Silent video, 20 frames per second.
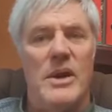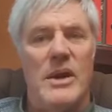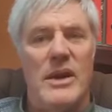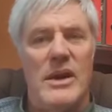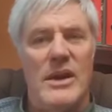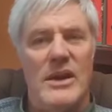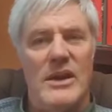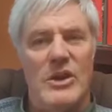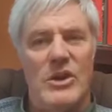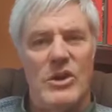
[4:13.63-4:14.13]

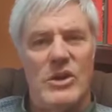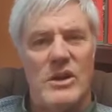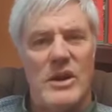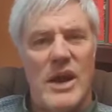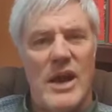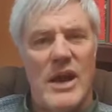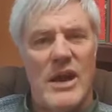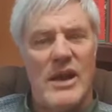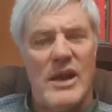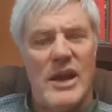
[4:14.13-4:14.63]
he looked
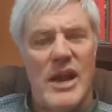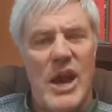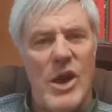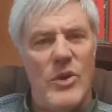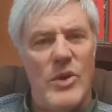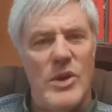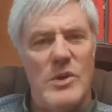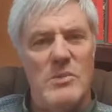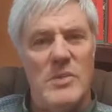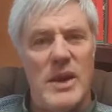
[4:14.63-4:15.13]
like
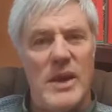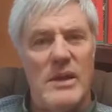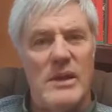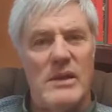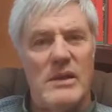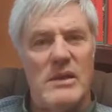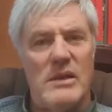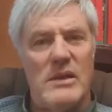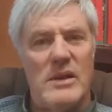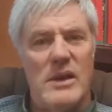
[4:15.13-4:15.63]
glowing
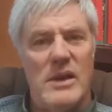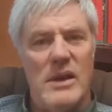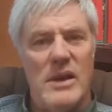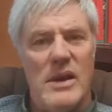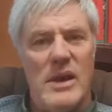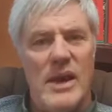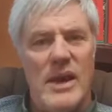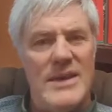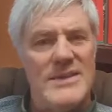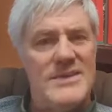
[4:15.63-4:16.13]
metal,
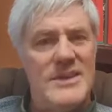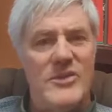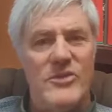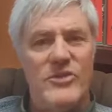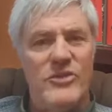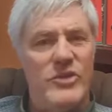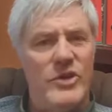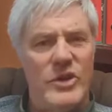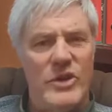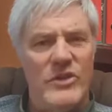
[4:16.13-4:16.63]
as if
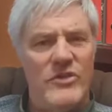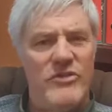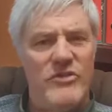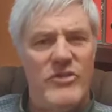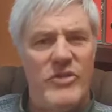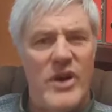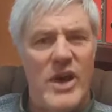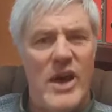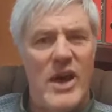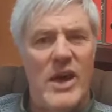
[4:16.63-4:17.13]
full of
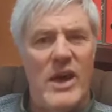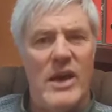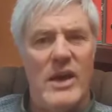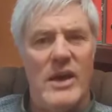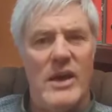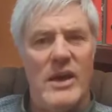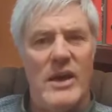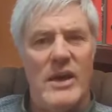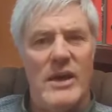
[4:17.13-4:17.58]
fire,